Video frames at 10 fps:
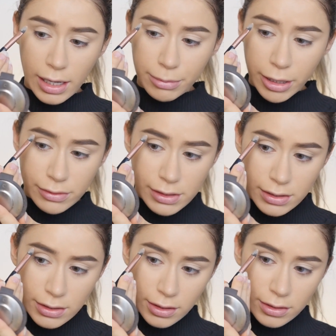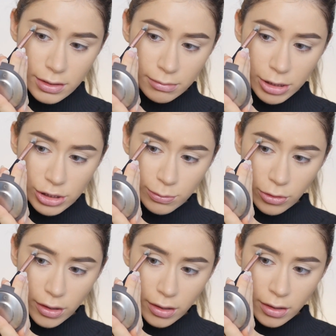eyebrows because hers are much
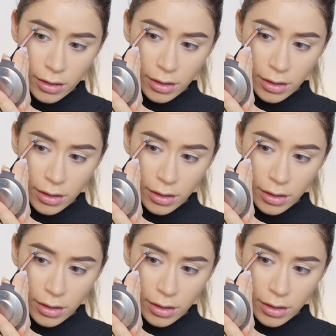more